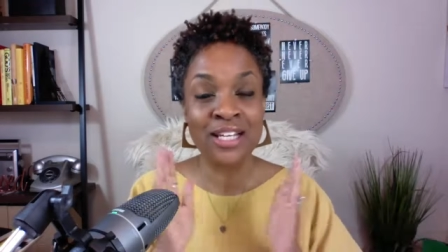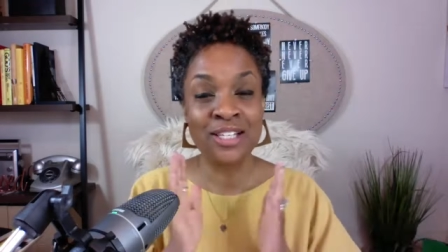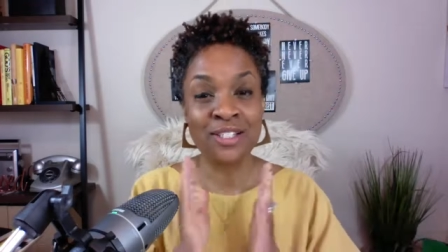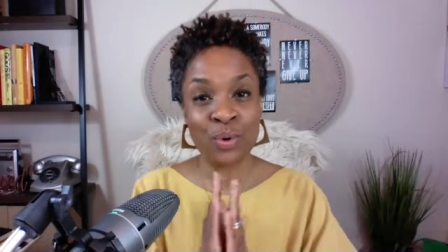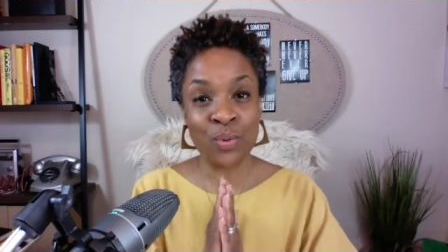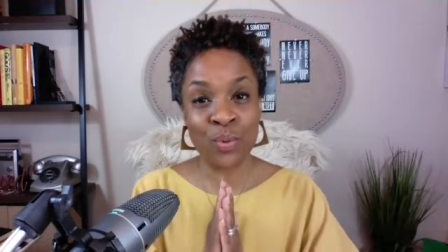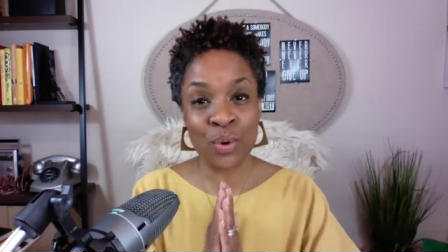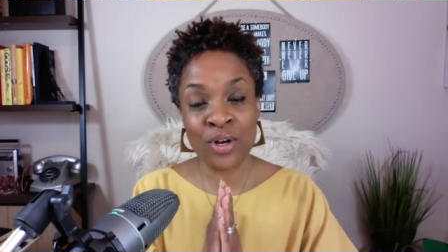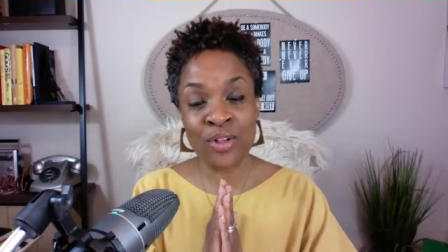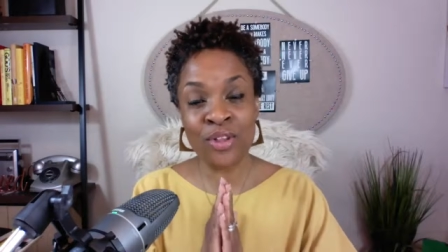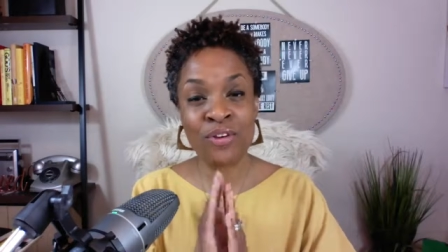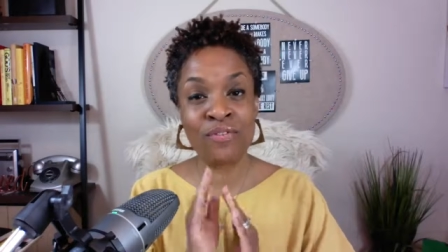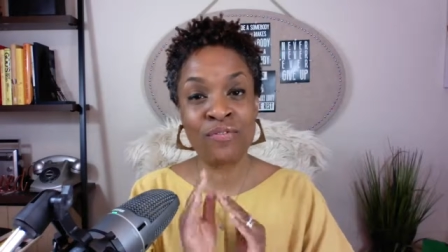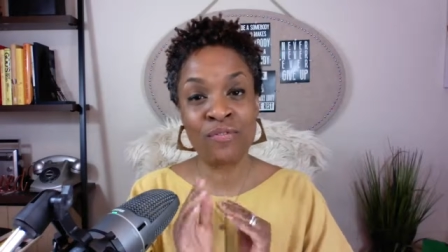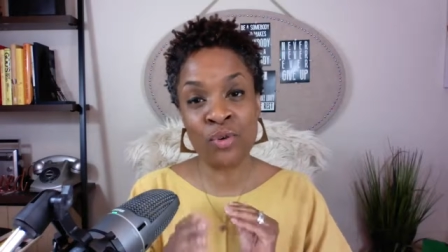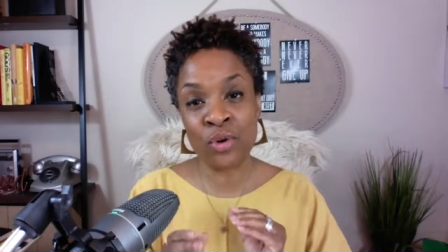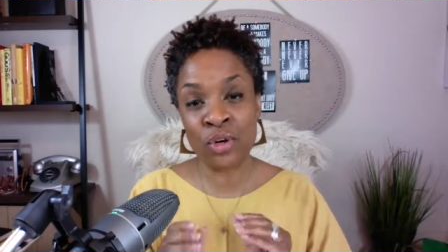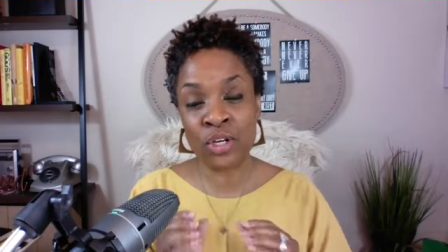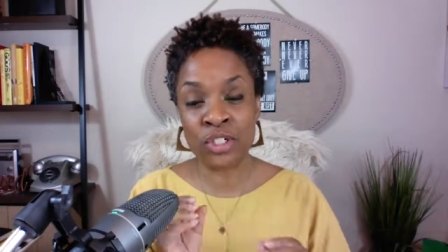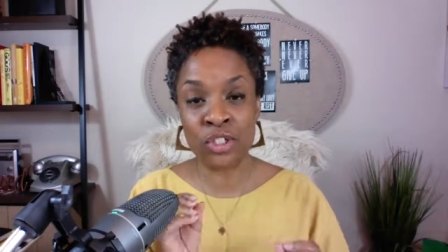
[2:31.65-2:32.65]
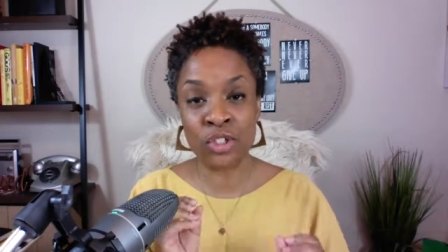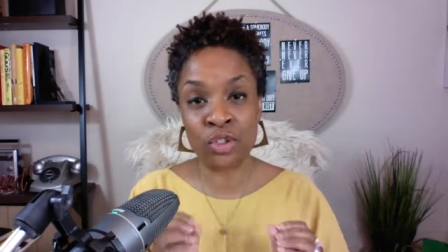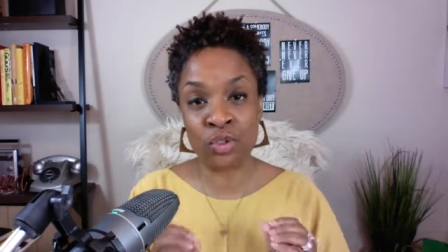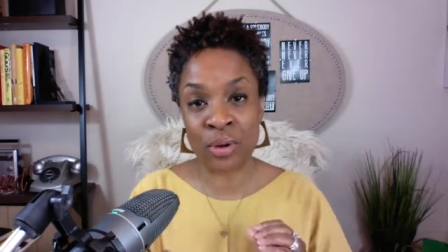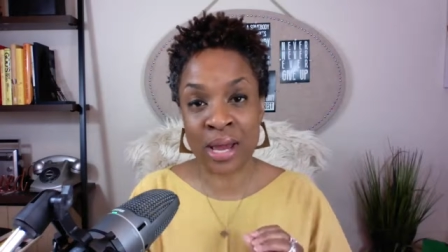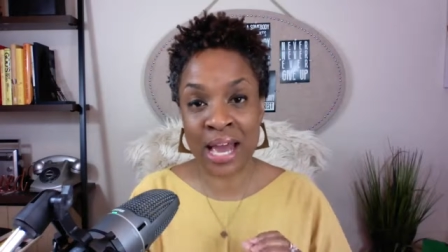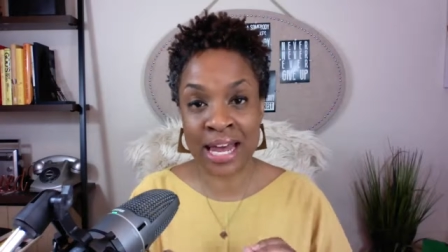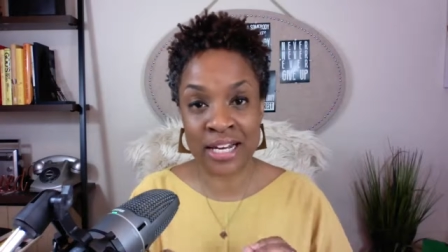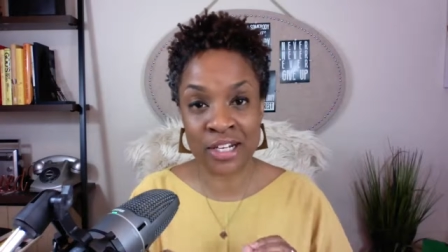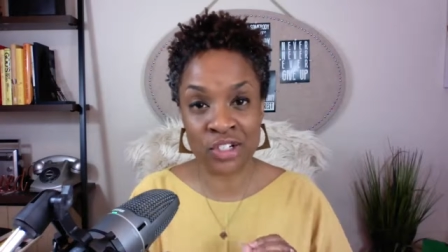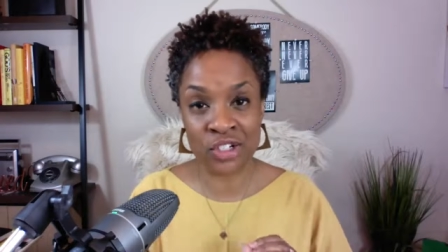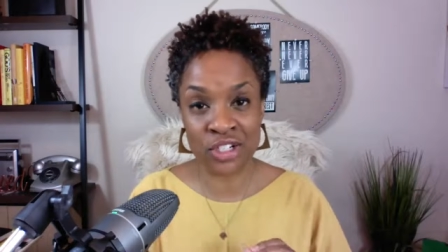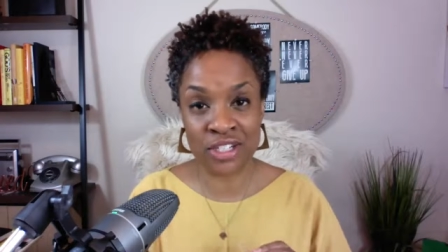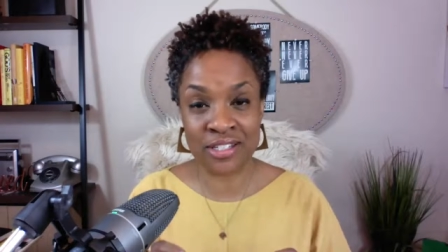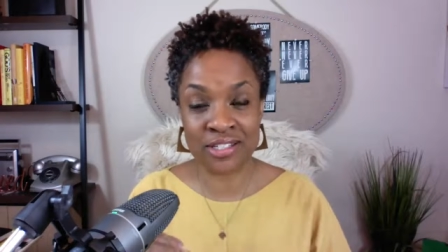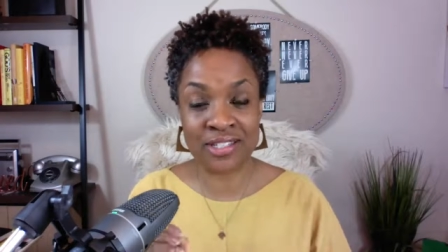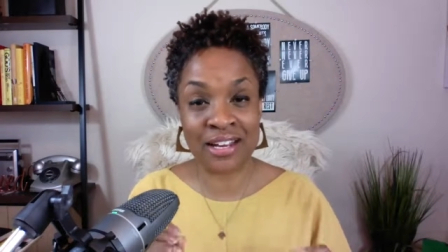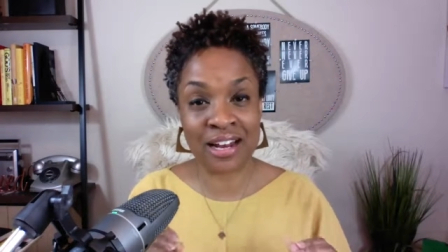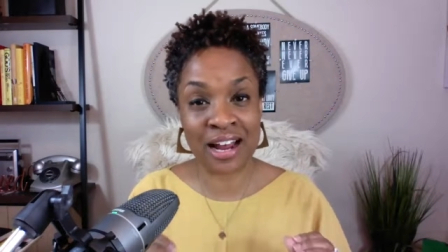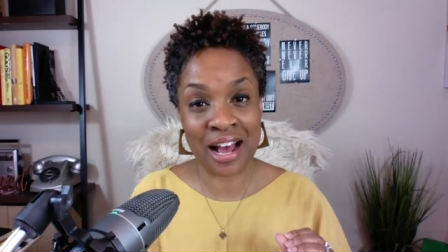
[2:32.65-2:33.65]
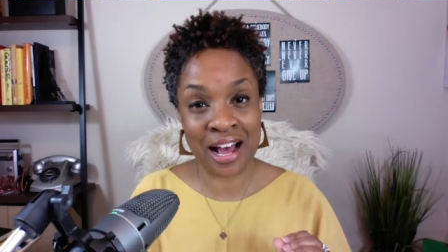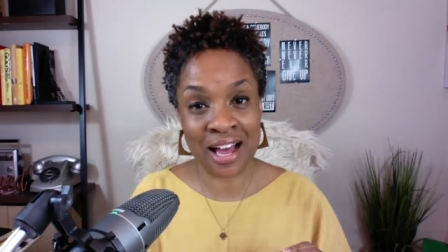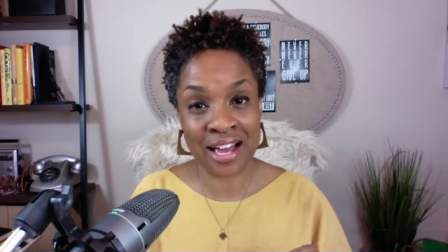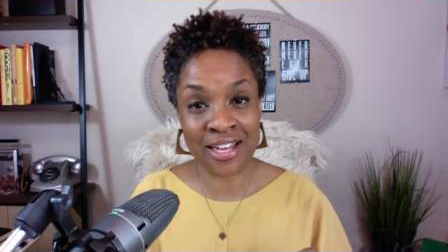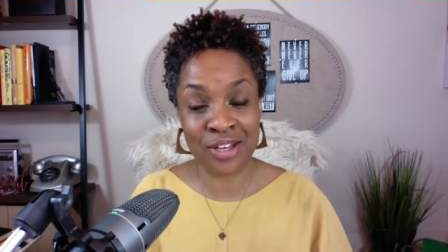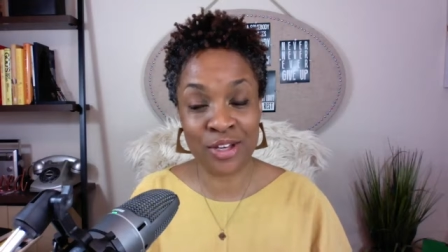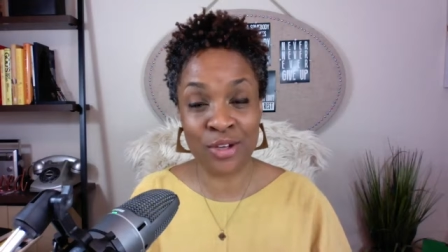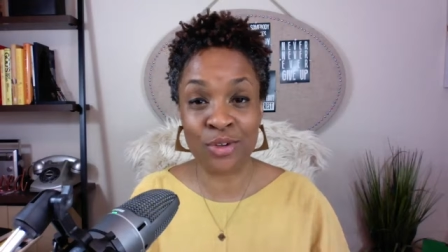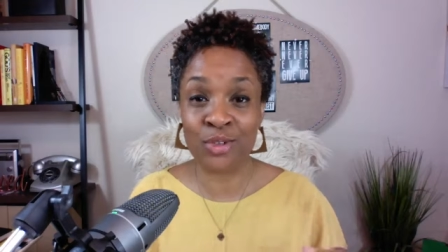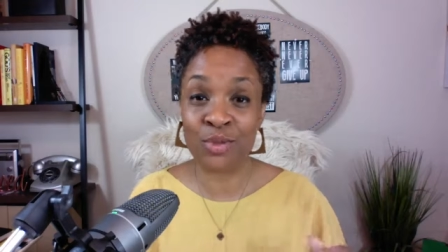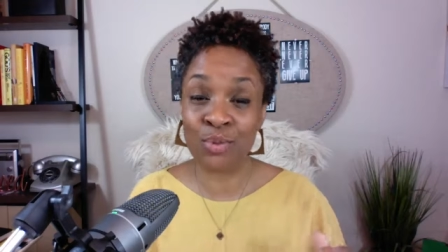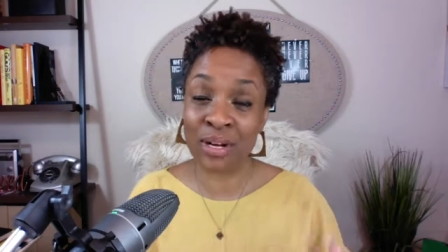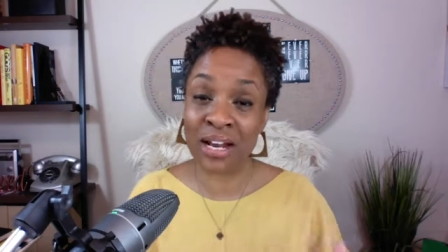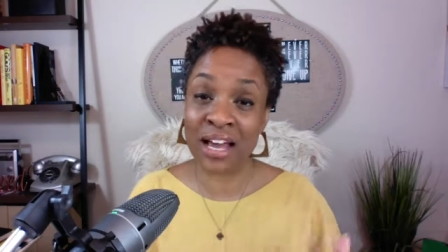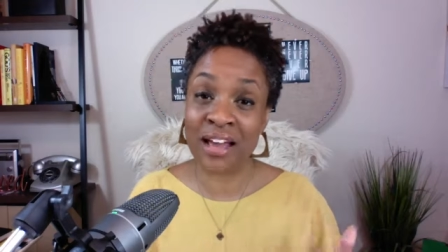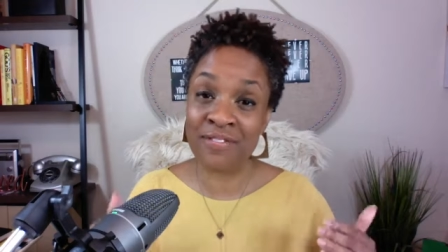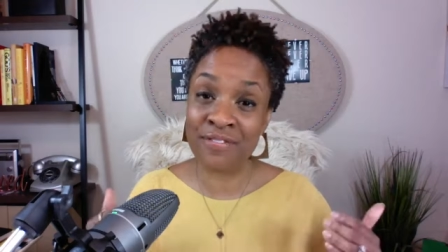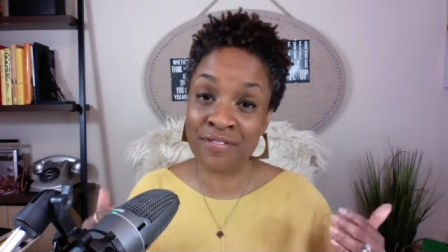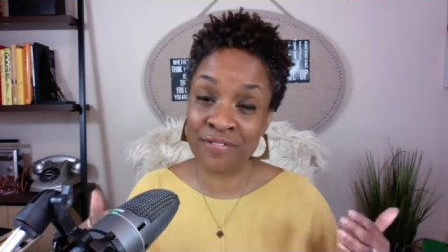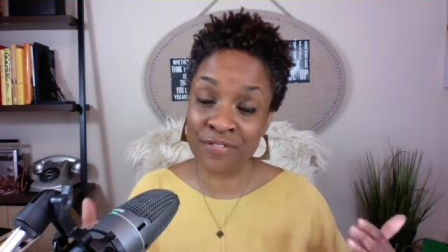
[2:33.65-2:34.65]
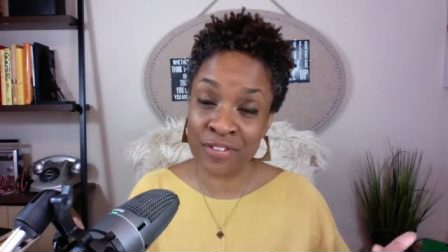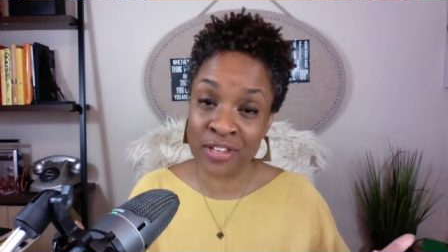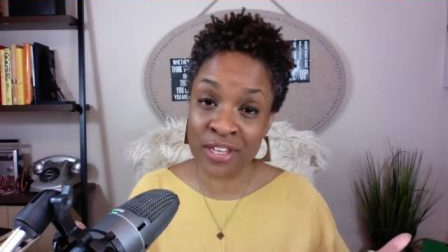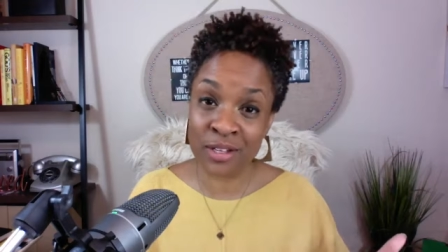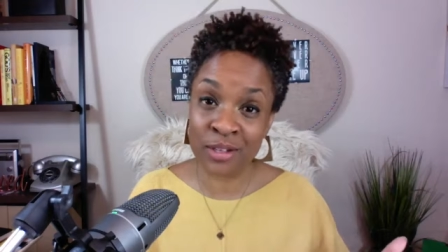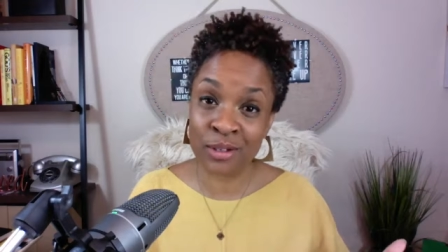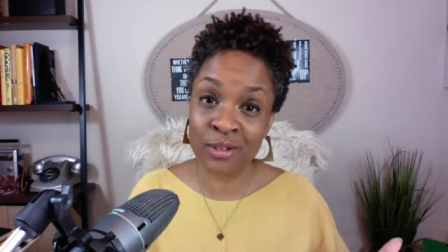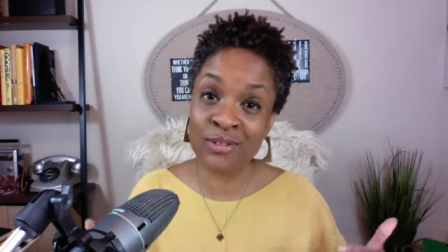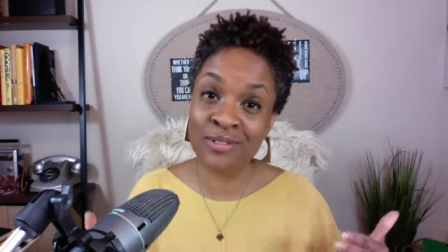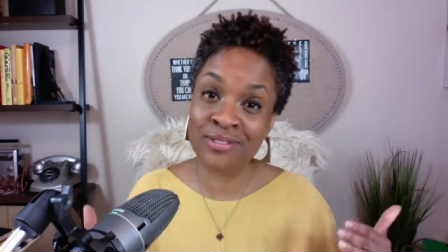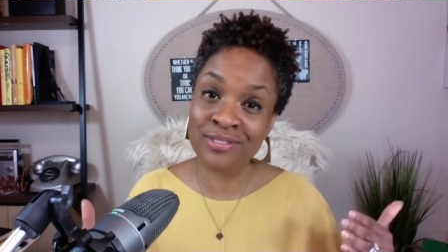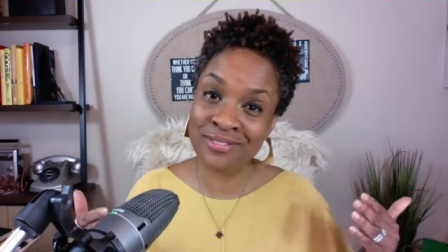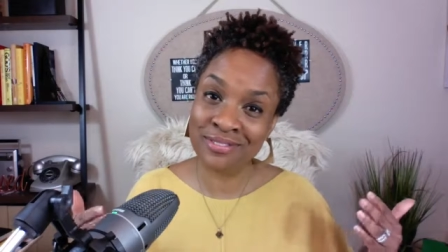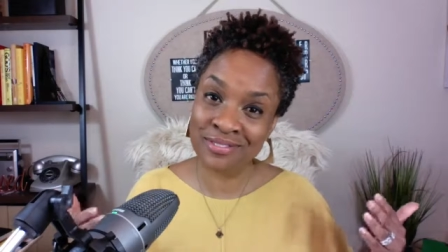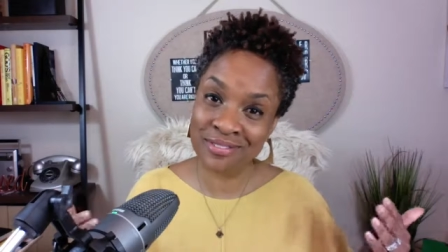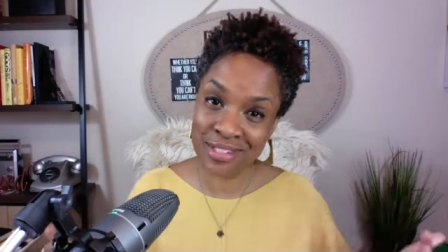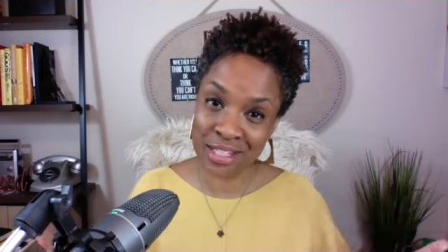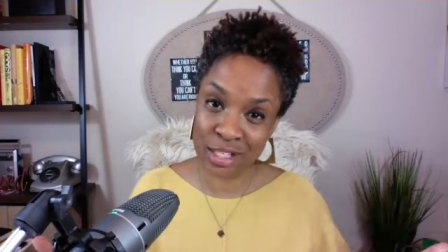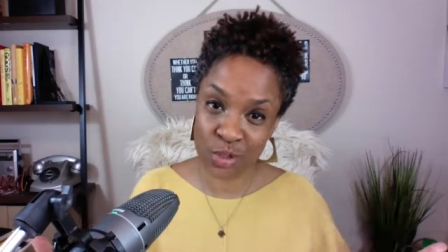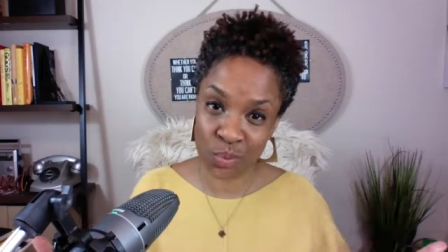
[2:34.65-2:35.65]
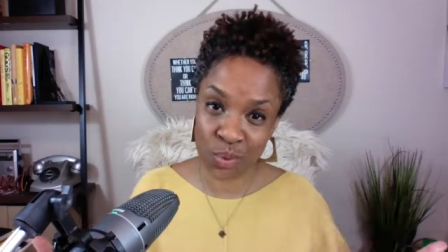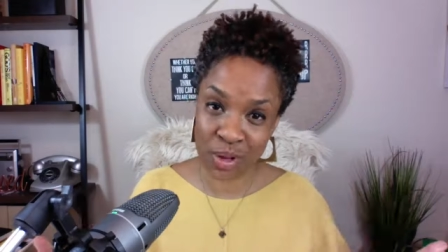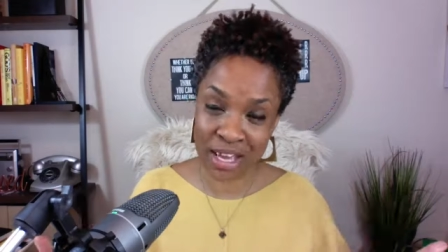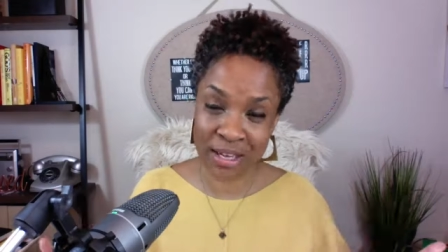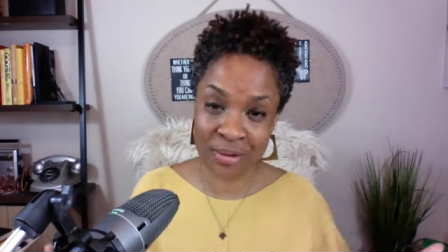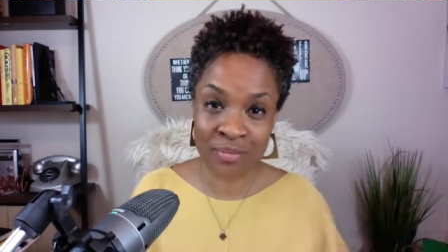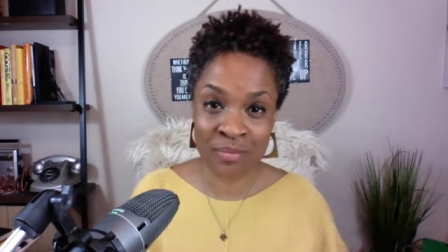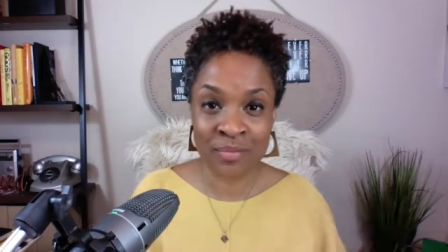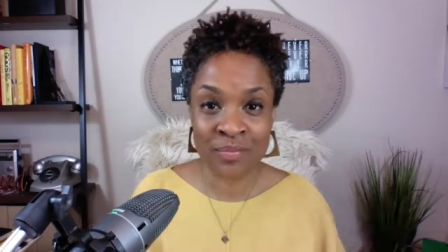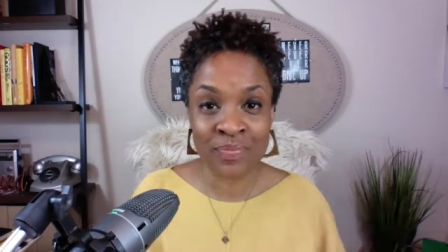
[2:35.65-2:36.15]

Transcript: So what are the four strategies that I use when I feel this way?